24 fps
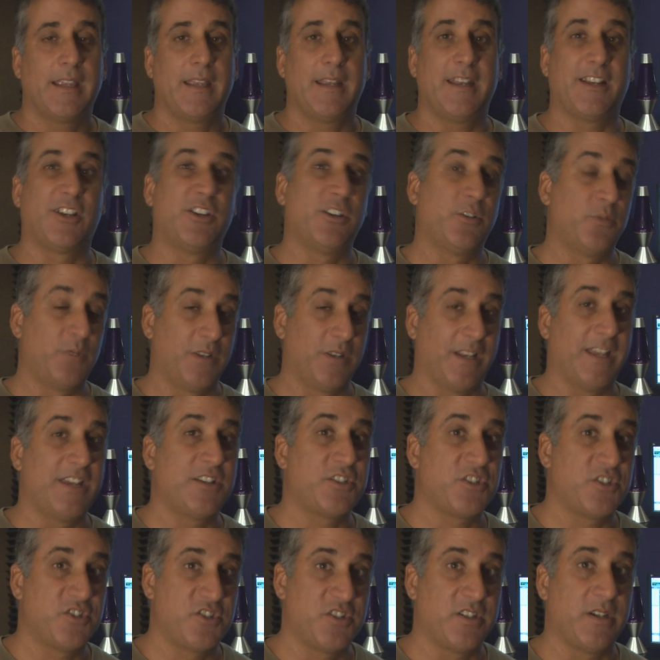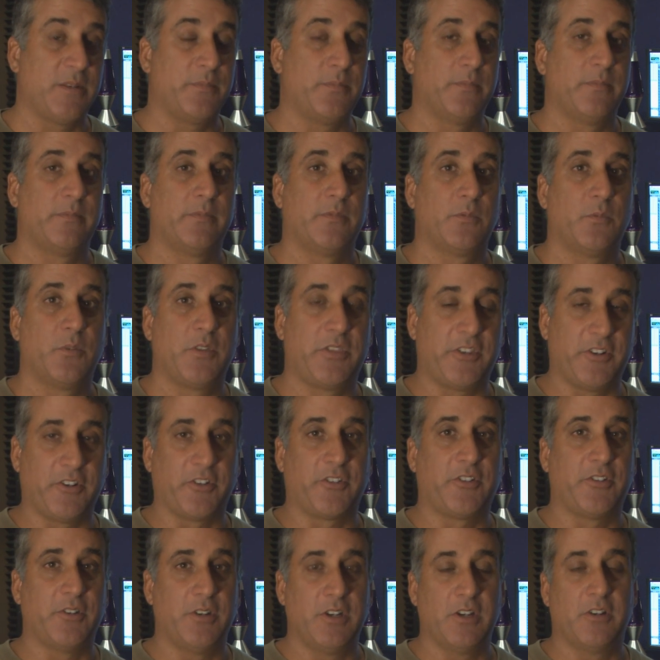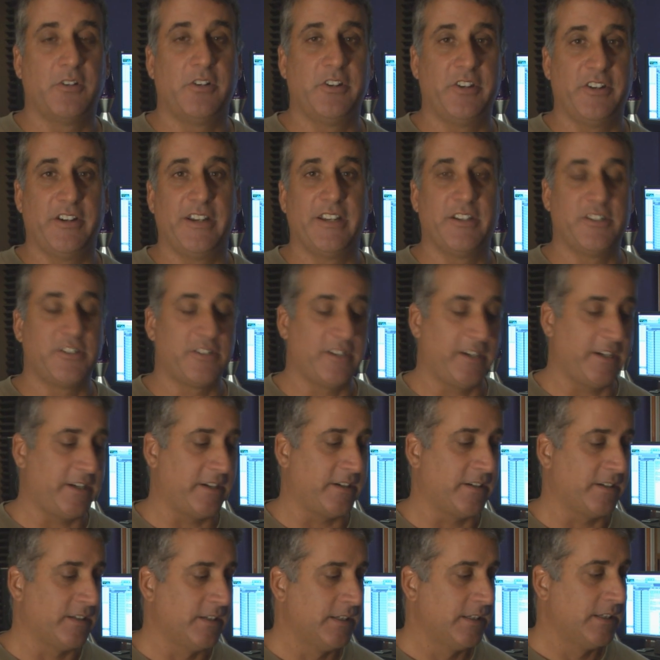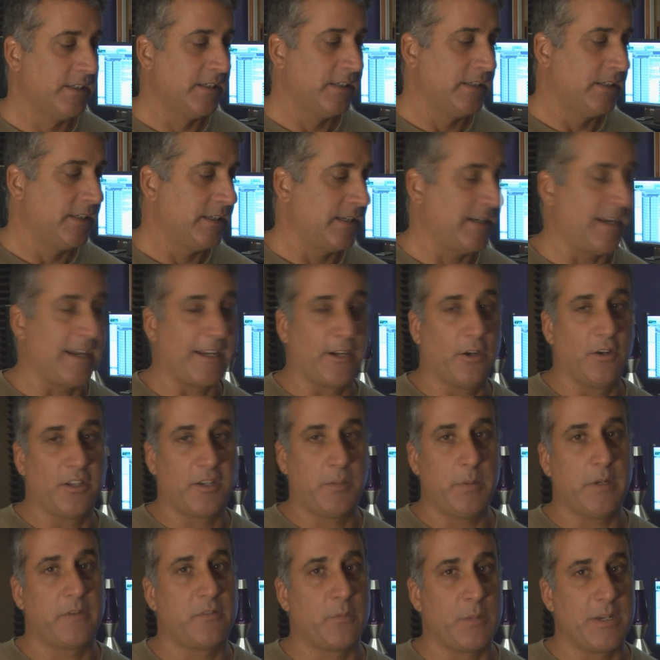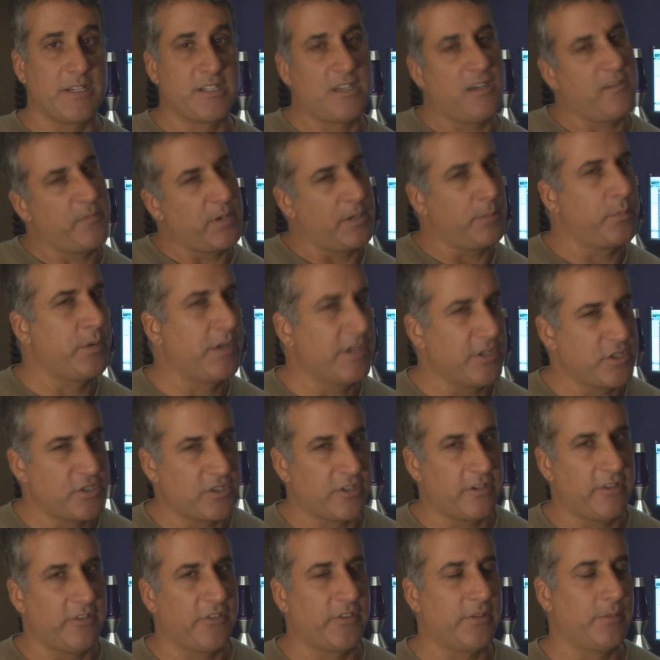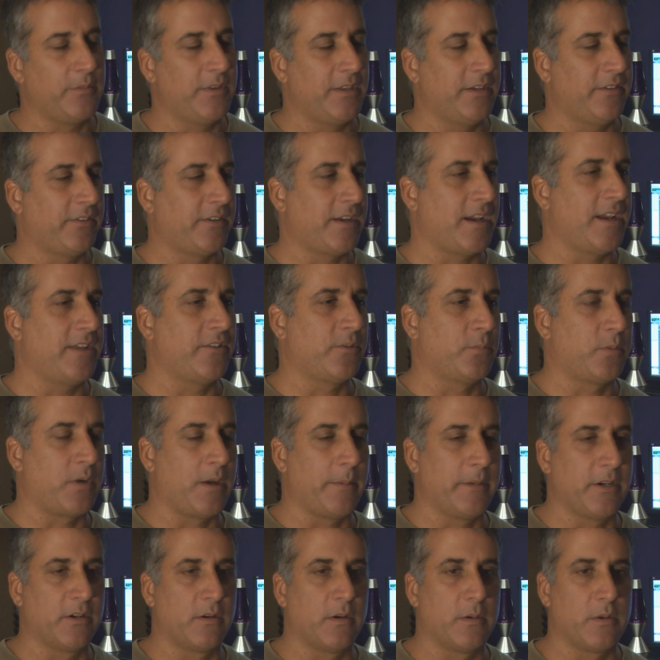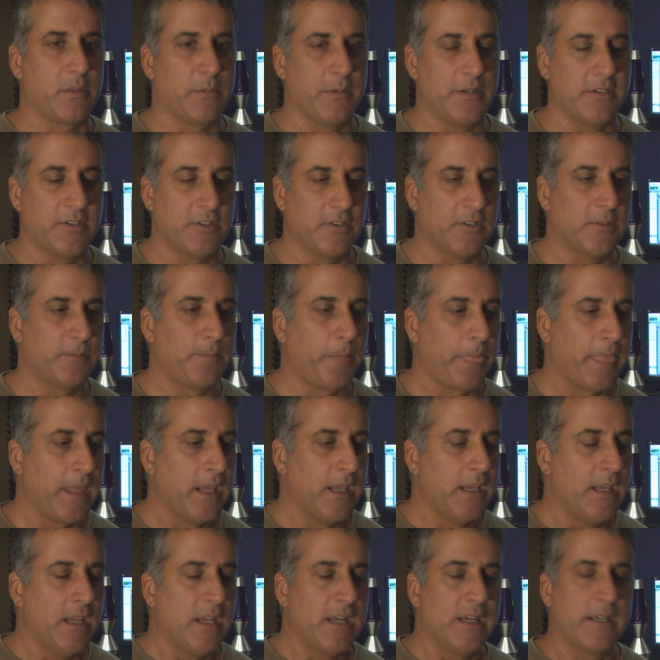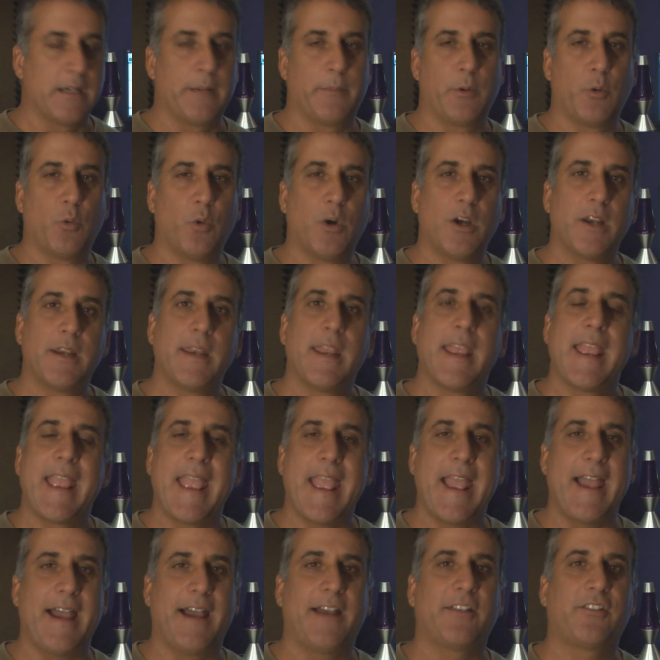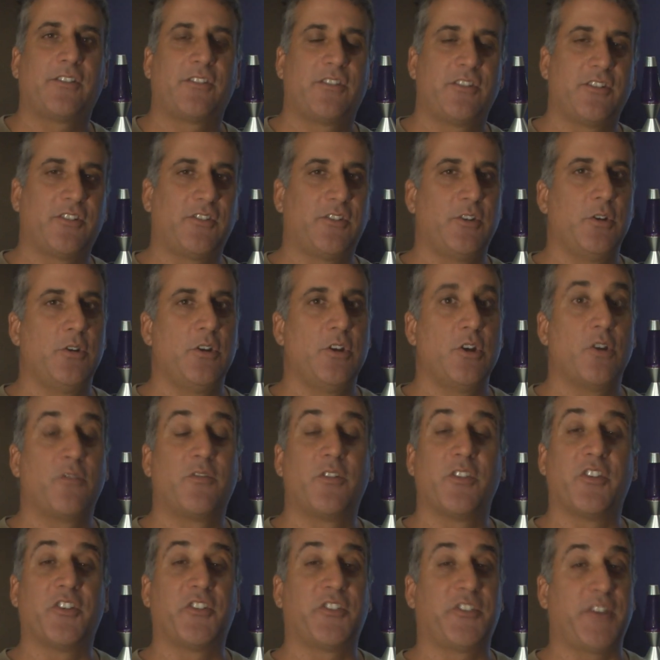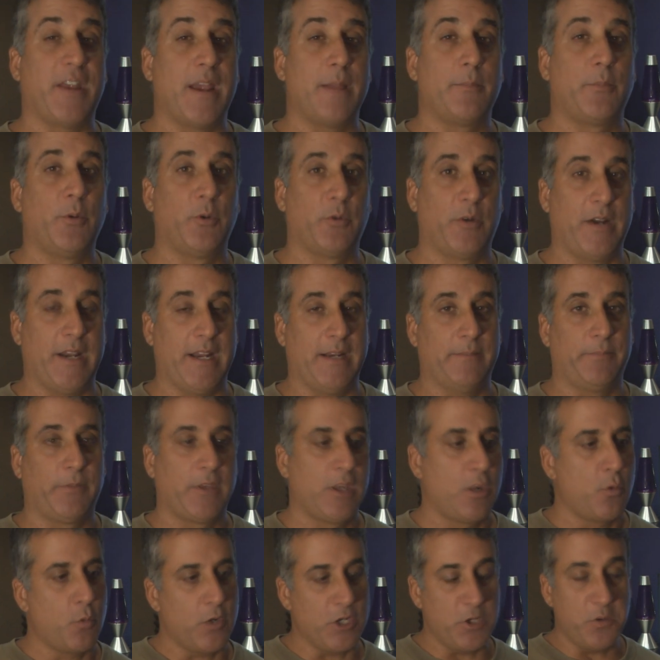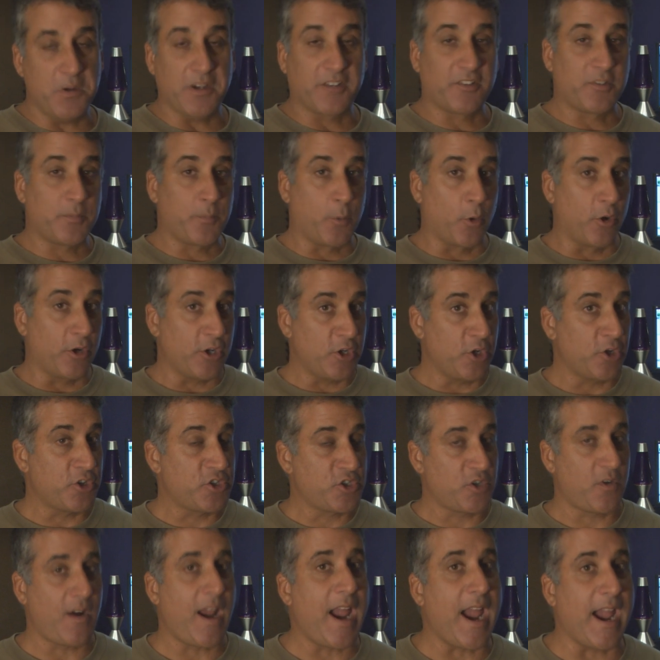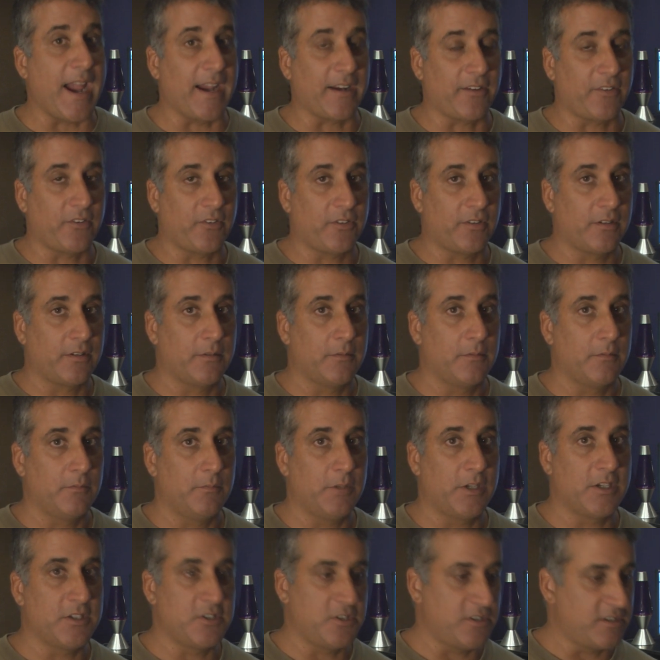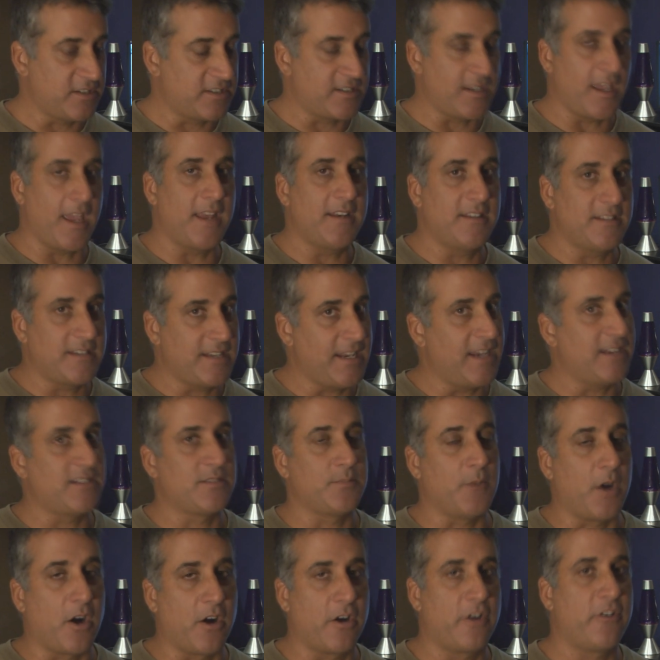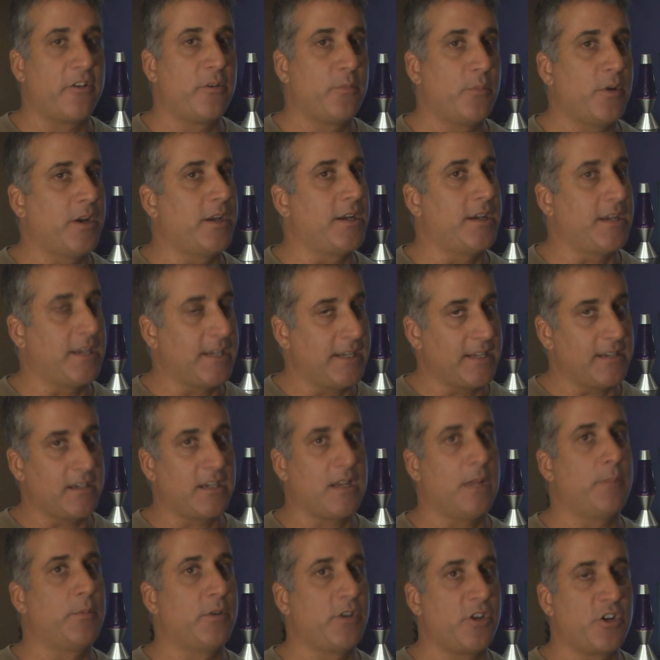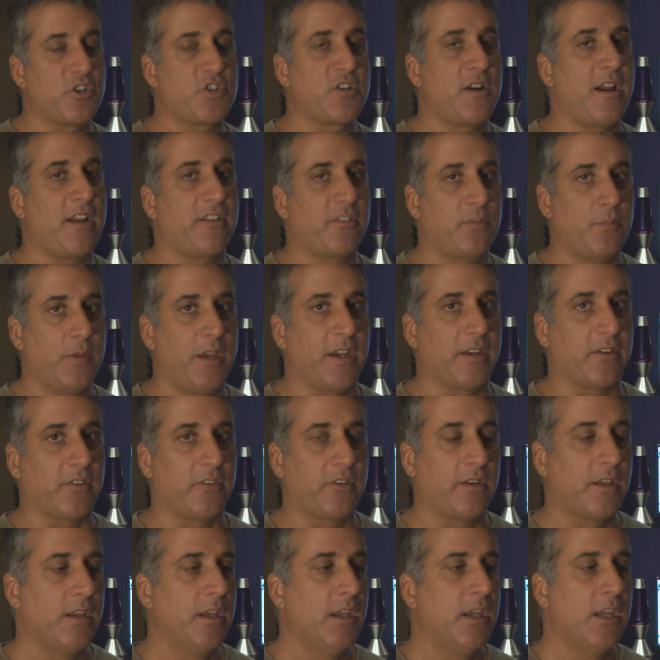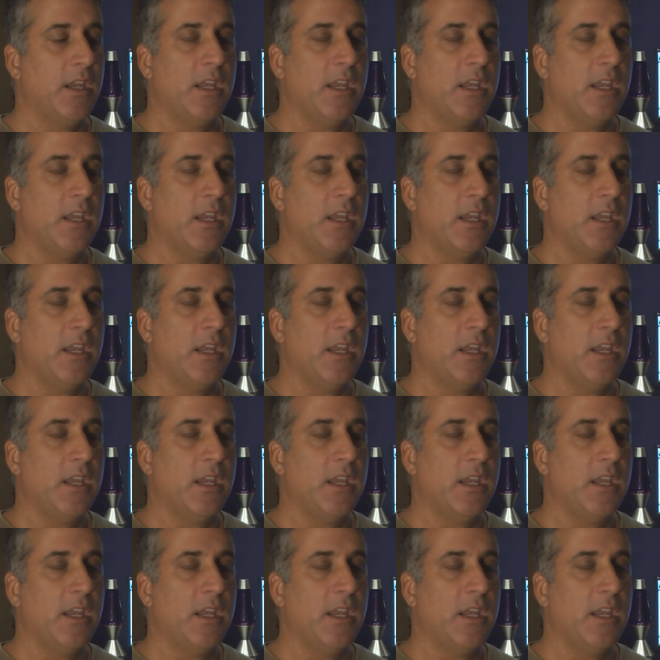and a good relationship with your studio or your engineer. And I can only speak for myself, but I'm pretty sure that some of these guys will probably agree with me too. Number one, ask the studio for the sample rate. When you export your tracks, because you decided to take some hard-earned money to get a couple of your tracks mixed,